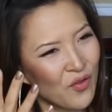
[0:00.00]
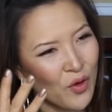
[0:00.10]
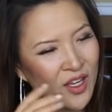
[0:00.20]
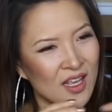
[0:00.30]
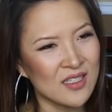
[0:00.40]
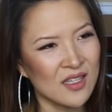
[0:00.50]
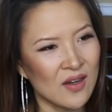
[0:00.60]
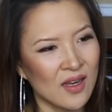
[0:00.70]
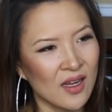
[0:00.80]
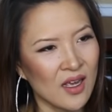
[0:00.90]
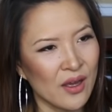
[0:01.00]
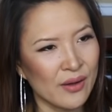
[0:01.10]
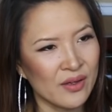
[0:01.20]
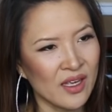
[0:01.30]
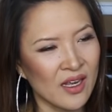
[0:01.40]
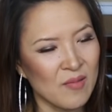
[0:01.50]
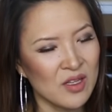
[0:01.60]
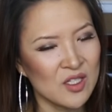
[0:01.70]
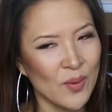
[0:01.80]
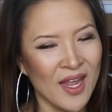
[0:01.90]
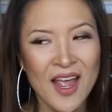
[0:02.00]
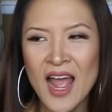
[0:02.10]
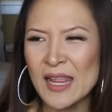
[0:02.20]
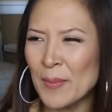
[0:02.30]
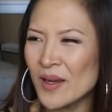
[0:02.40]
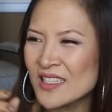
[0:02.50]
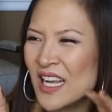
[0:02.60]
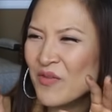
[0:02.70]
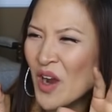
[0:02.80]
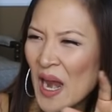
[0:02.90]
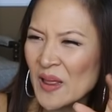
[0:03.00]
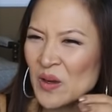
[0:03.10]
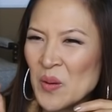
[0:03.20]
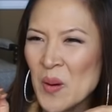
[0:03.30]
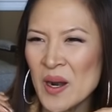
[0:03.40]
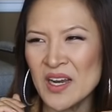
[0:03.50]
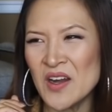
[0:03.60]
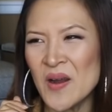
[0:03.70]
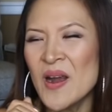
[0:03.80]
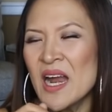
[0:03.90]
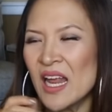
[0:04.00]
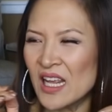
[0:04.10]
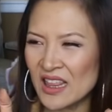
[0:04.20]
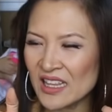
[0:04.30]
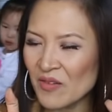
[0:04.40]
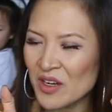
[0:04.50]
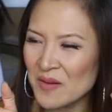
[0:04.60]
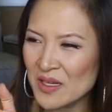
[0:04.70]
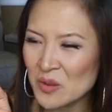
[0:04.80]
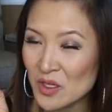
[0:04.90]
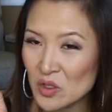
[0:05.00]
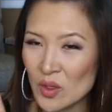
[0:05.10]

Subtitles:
4 kids. And they're like, oh, okay, come this way. And they put us like right in the corner and they think that we're gonna make so much